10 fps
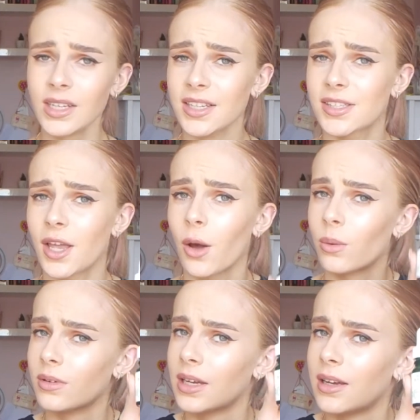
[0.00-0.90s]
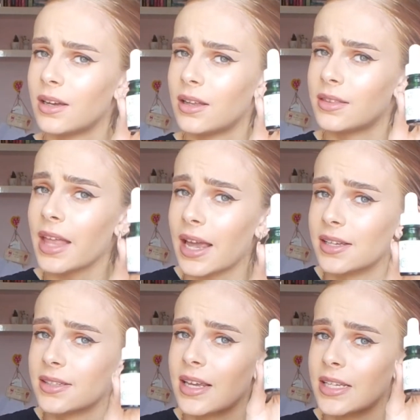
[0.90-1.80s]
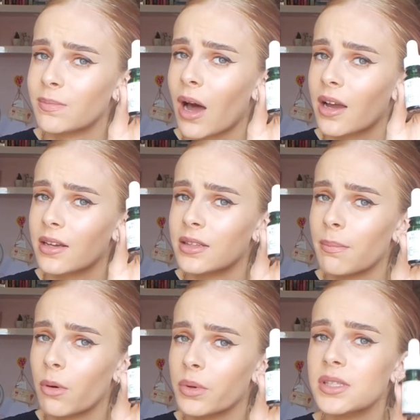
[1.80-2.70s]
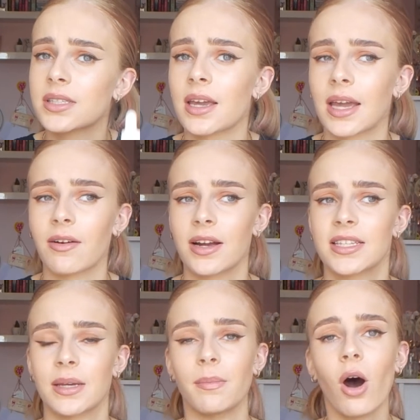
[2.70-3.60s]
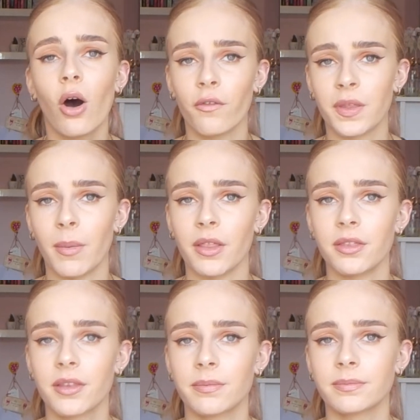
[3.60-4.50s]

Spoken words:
So this is my #1 skincare item of the month.